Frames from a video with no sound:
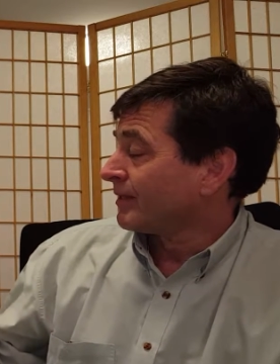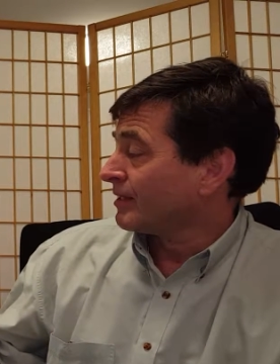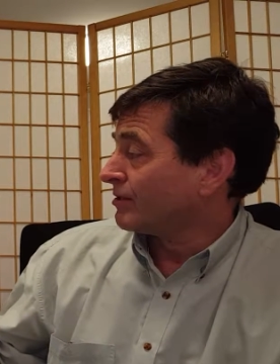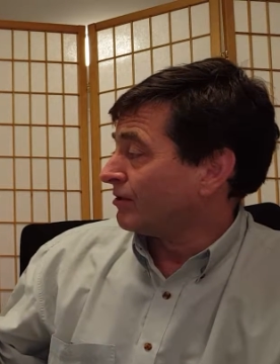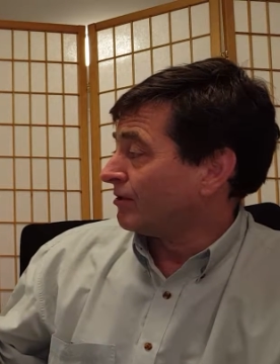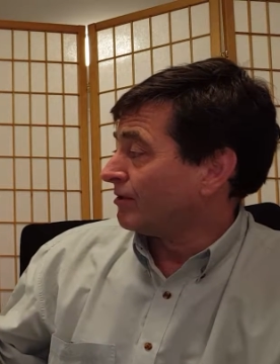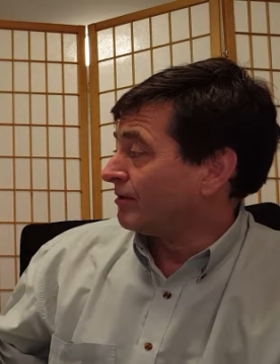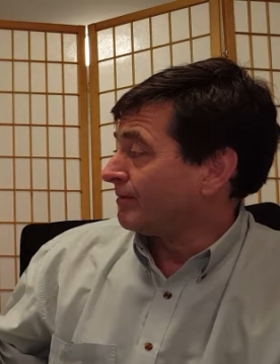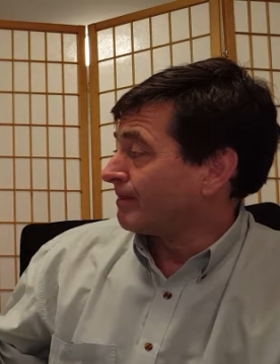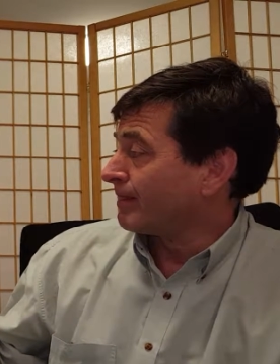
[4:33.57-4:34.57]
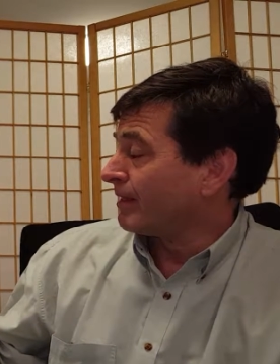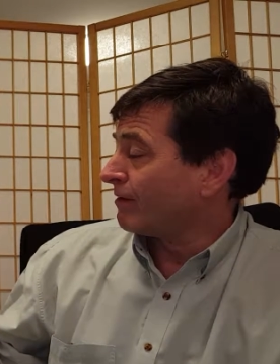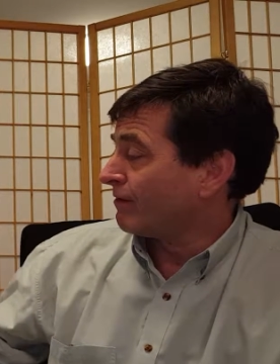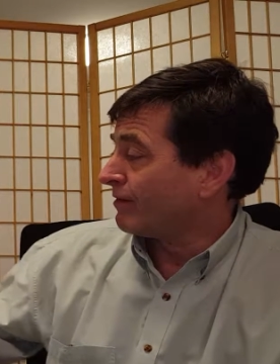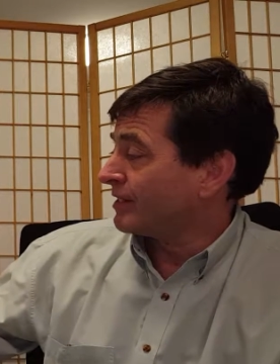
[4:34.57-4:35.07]
So
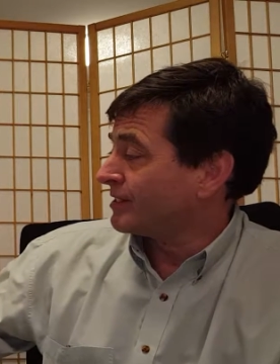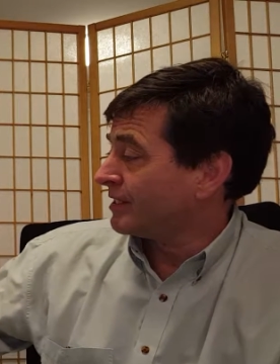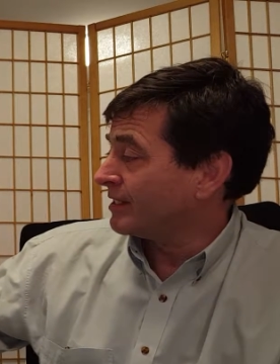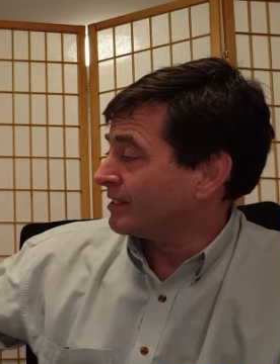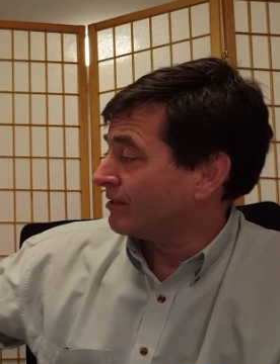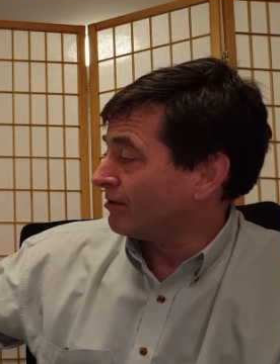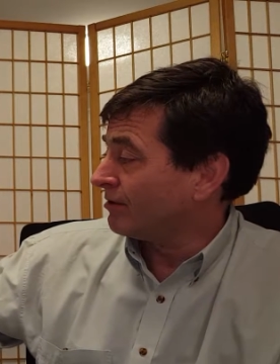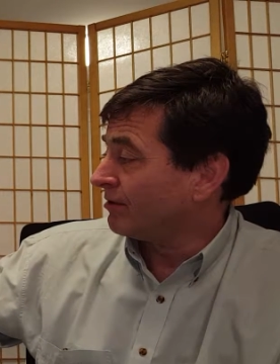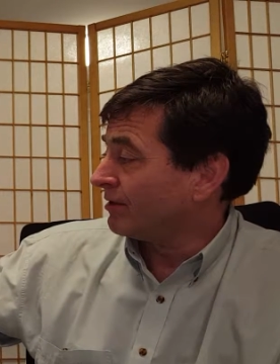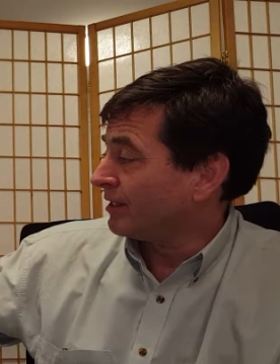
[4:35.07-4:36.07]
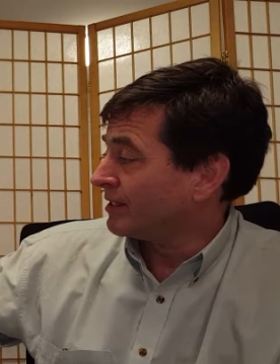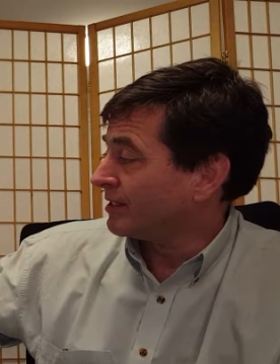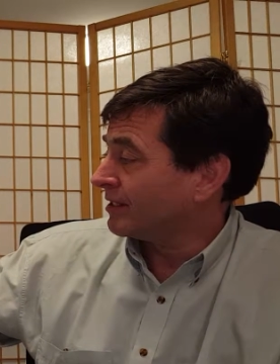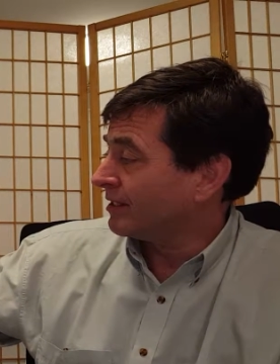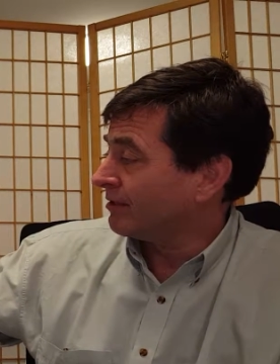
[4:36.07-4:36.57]
if this is you
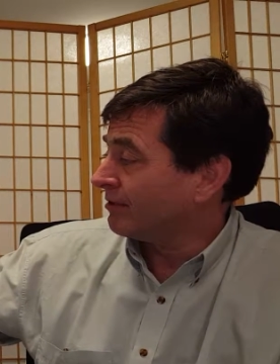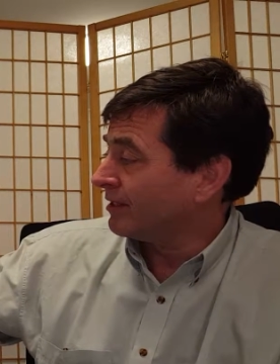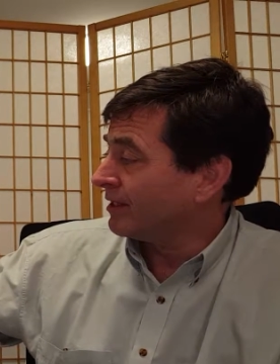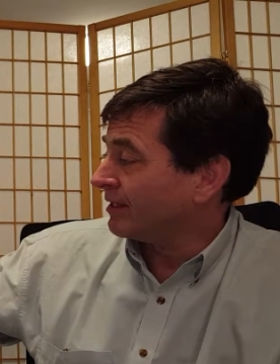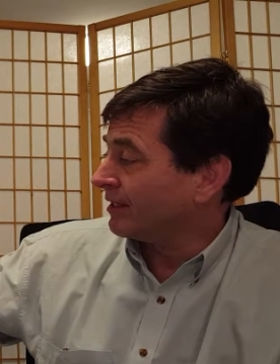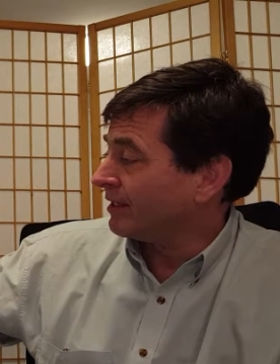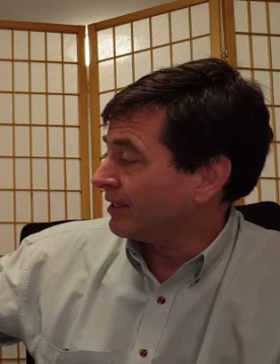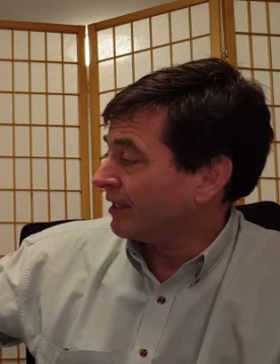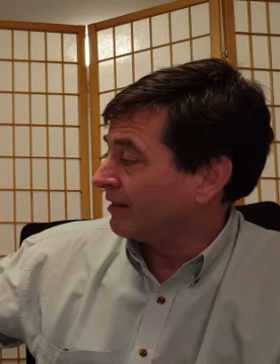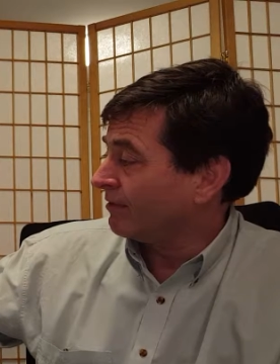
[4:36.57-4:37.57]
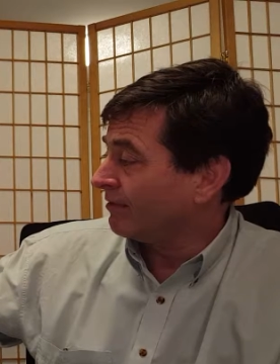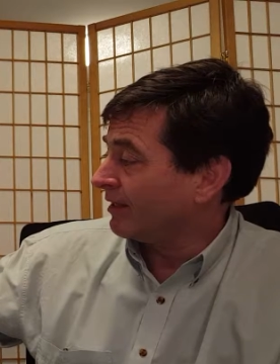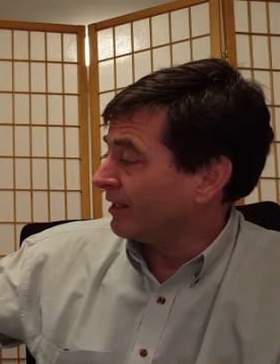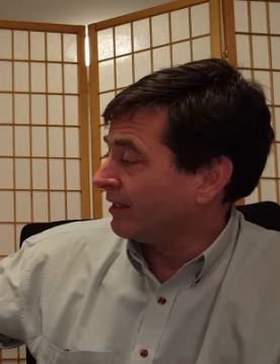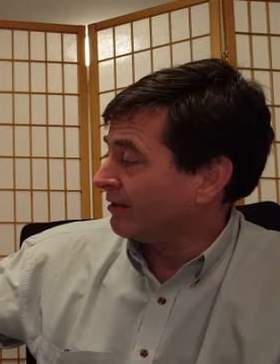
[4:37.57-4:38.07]
in your life
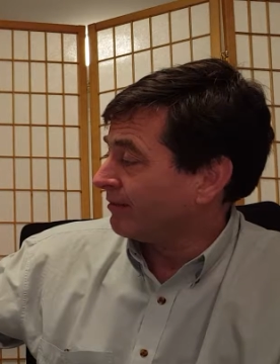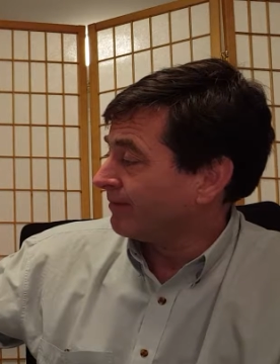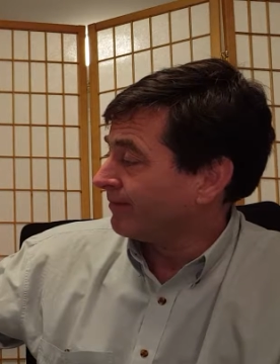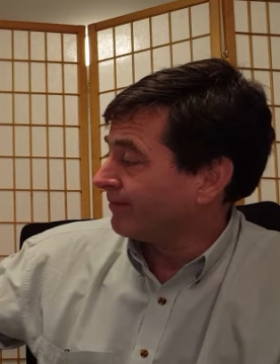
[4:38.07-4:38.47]
right now,